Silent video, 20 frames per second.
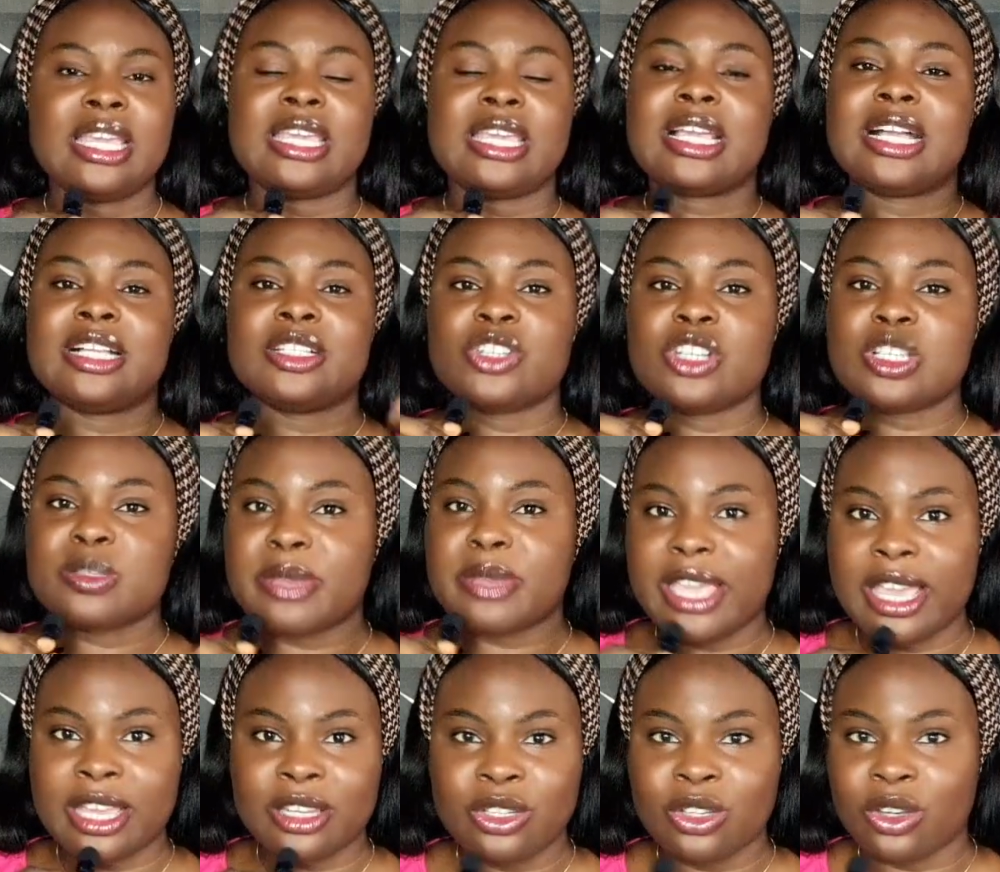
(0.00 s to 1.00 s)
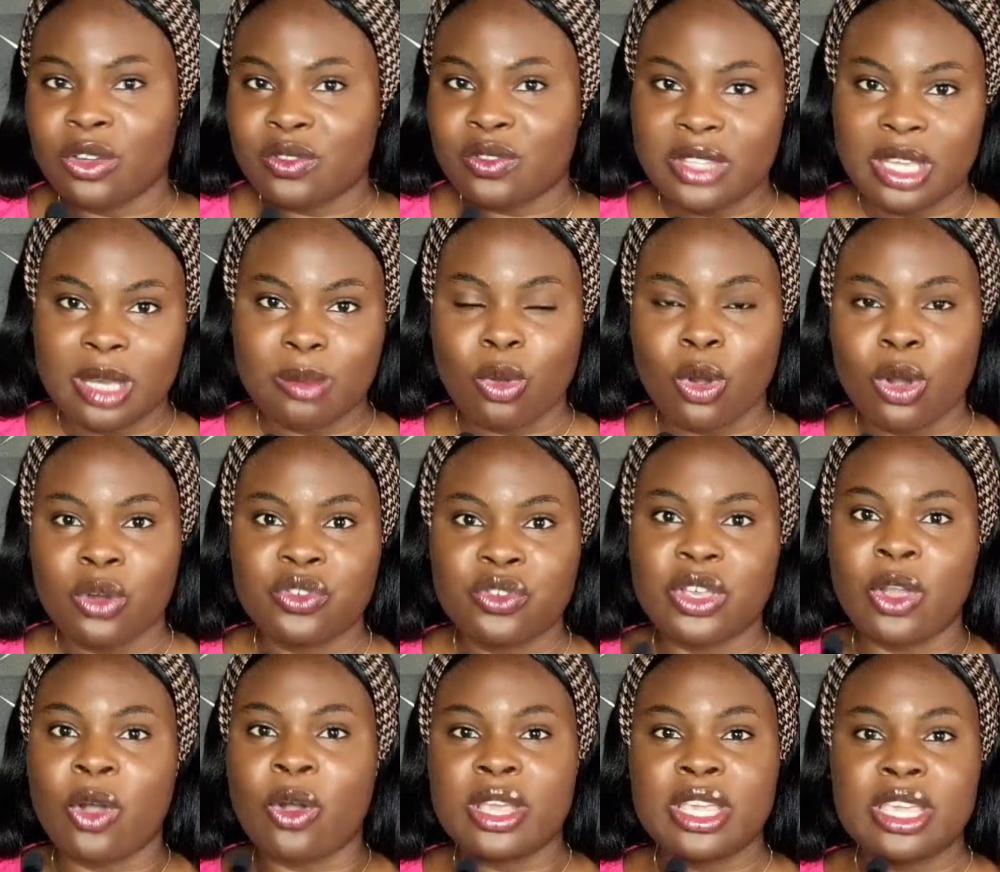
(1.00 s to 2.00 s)
It can just be any of them,
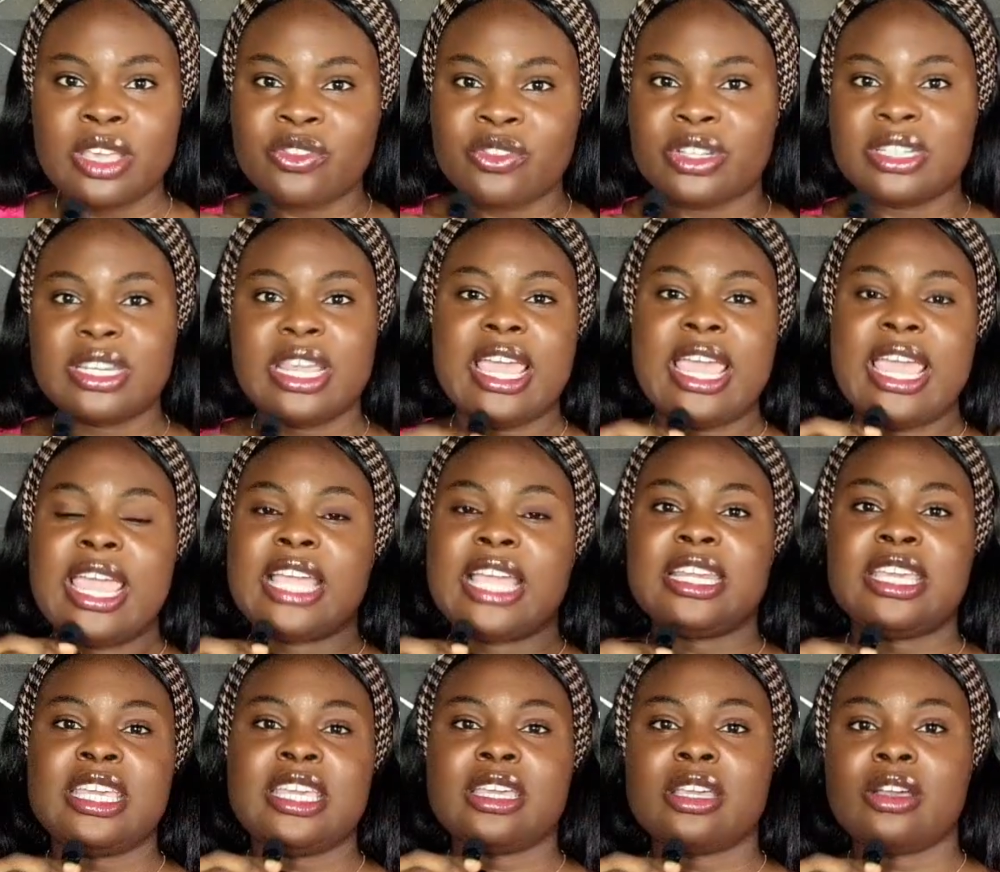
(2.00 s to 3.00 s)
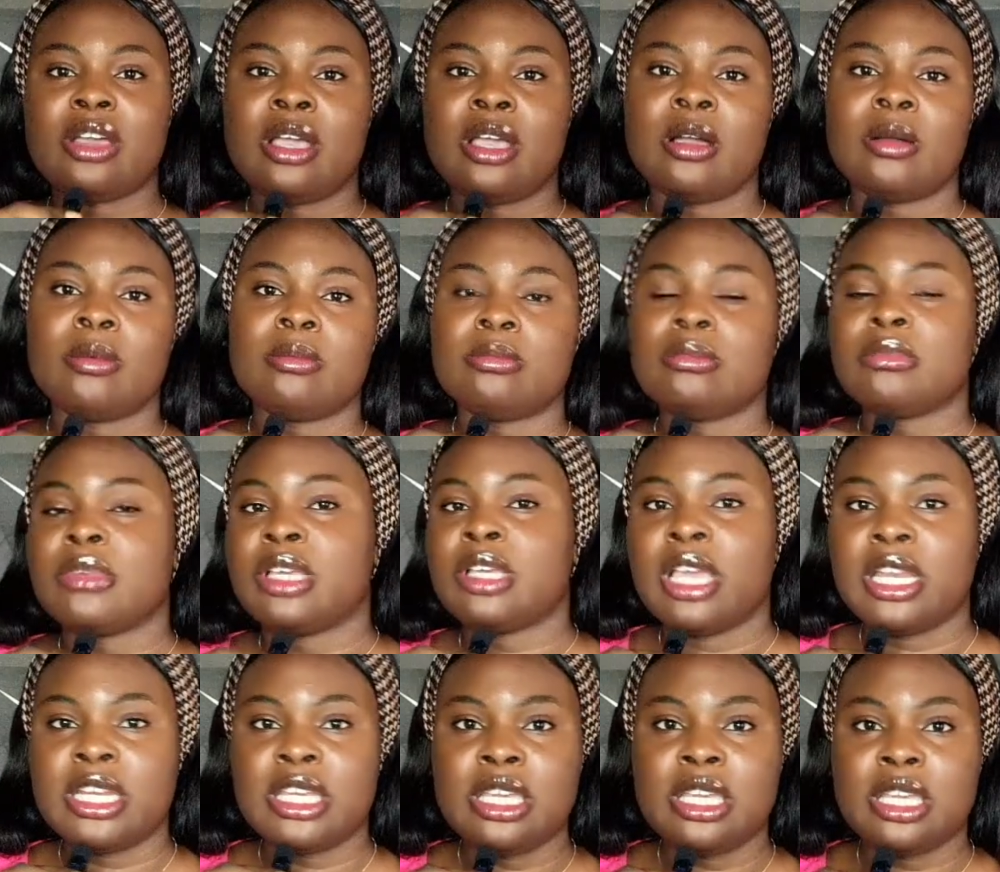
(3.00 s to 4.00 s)
or even
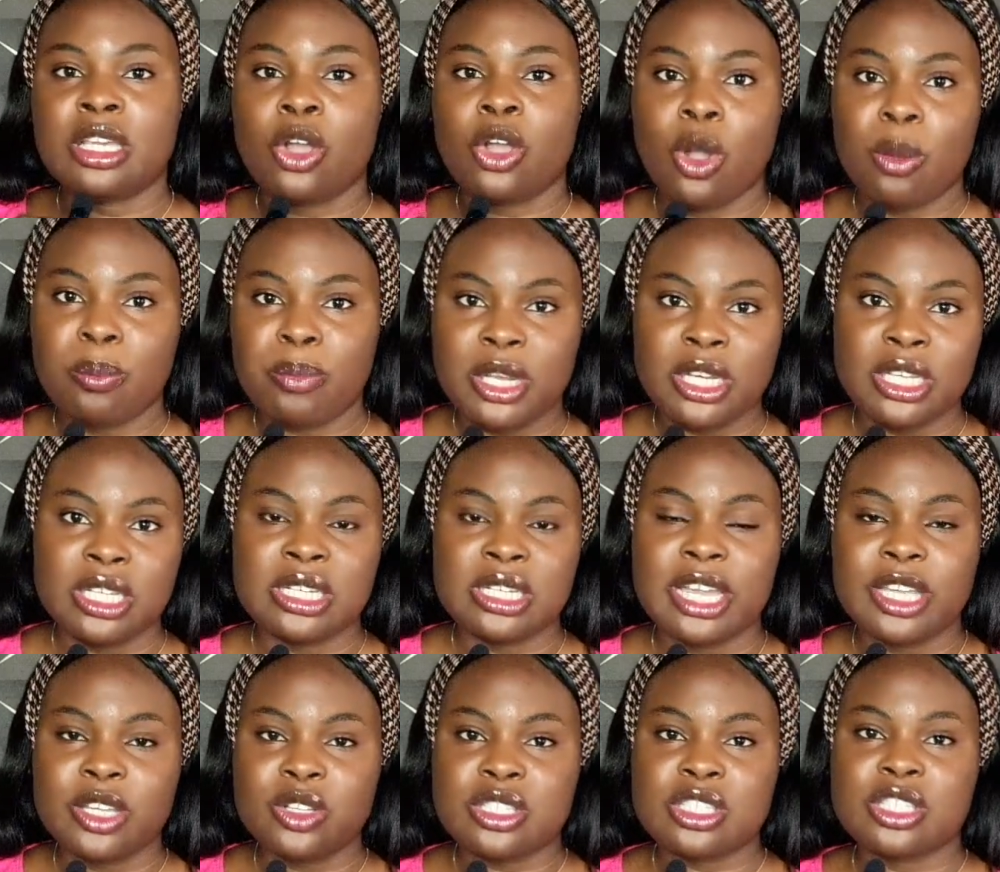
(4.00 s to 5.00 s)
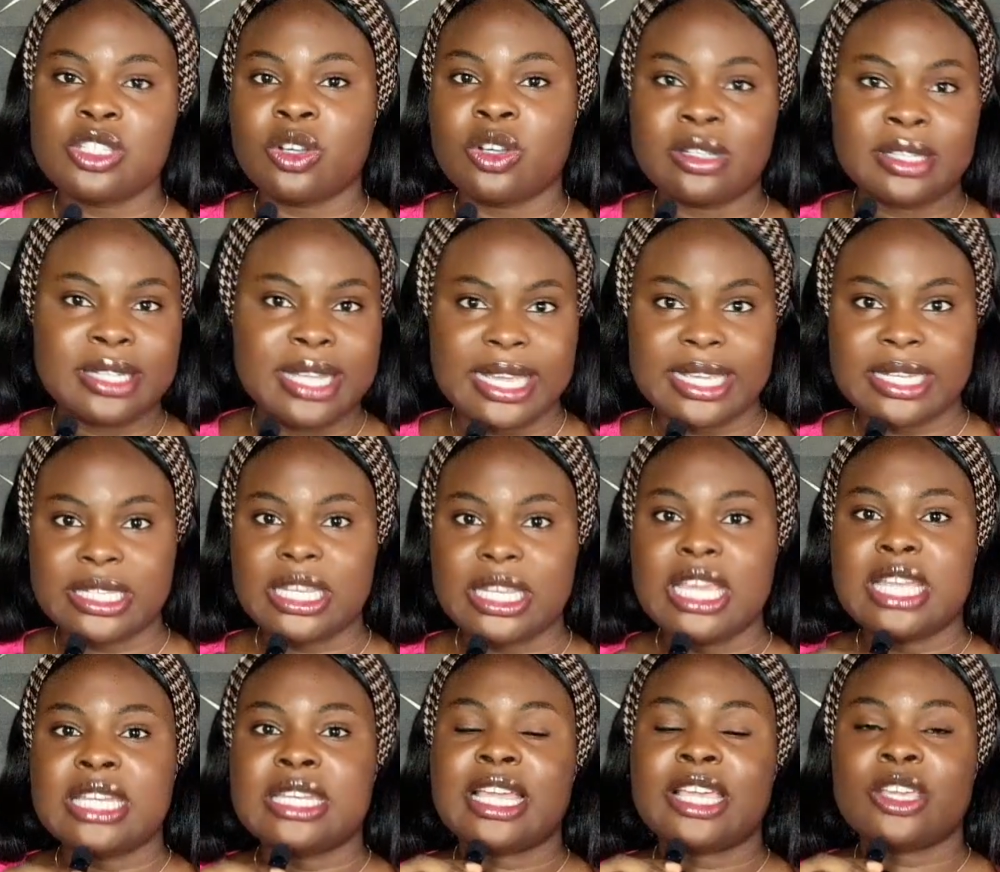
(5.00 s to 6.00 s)
any company that you see online
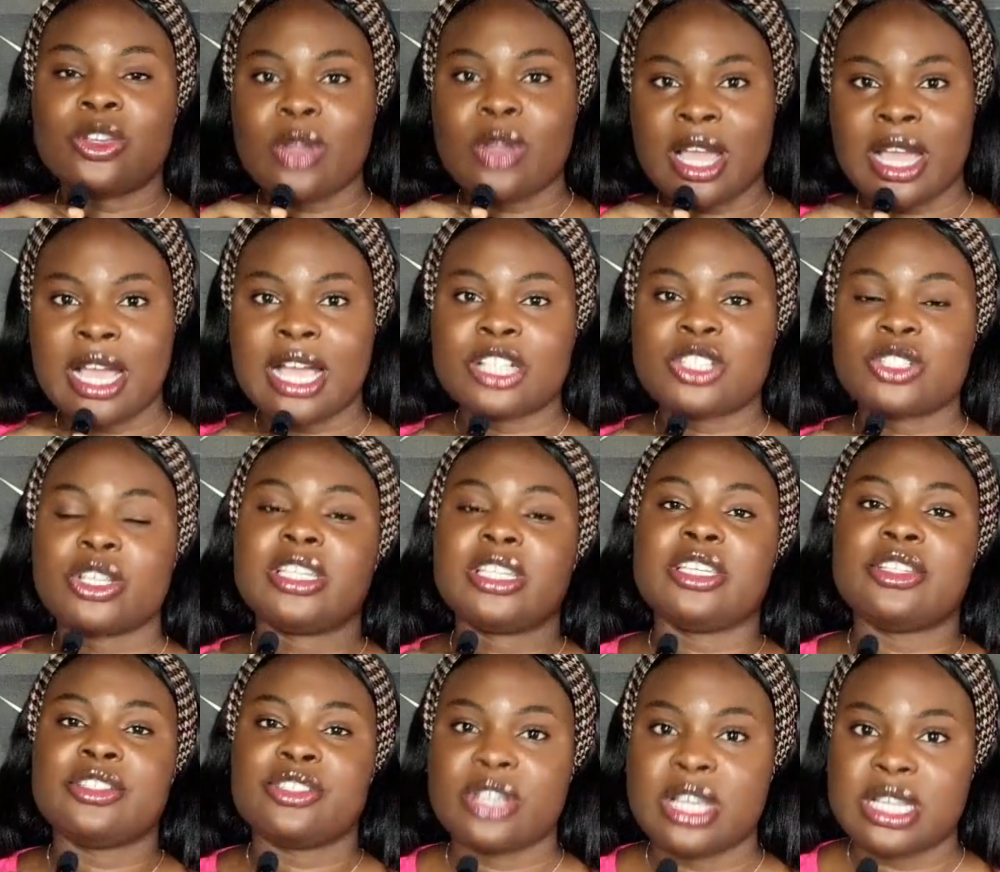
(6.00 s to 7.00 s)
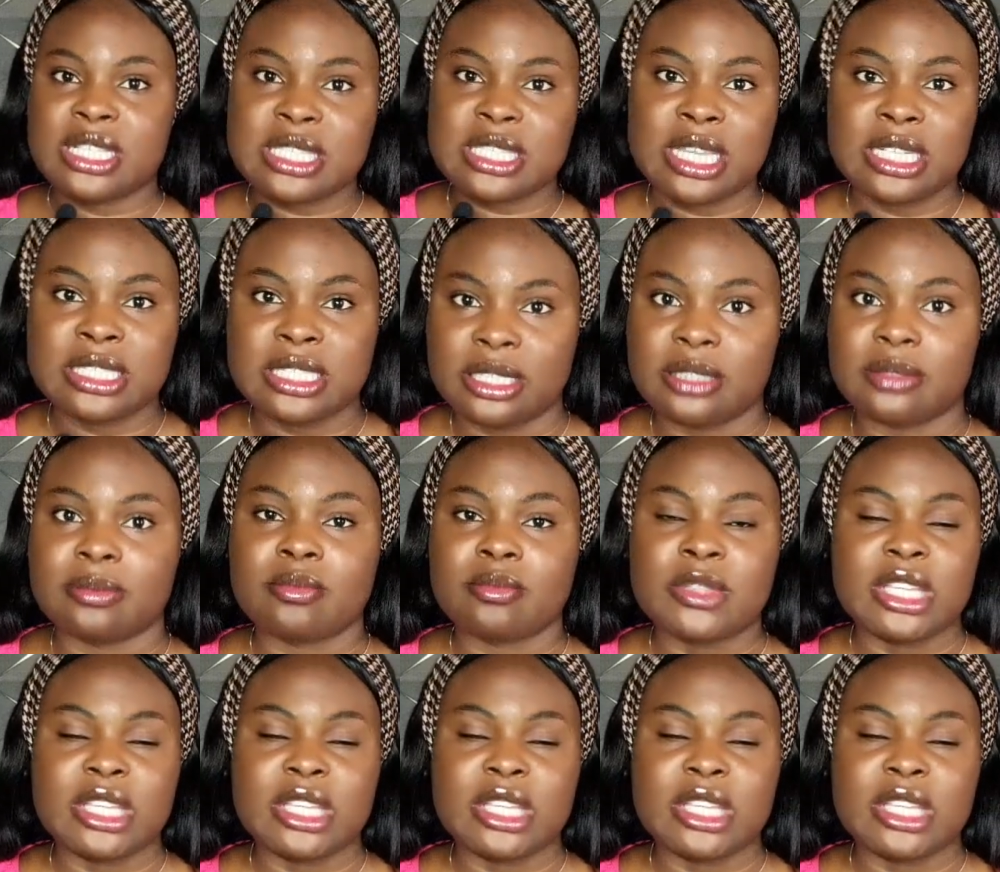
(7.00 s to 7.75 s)
that you are actually interested in.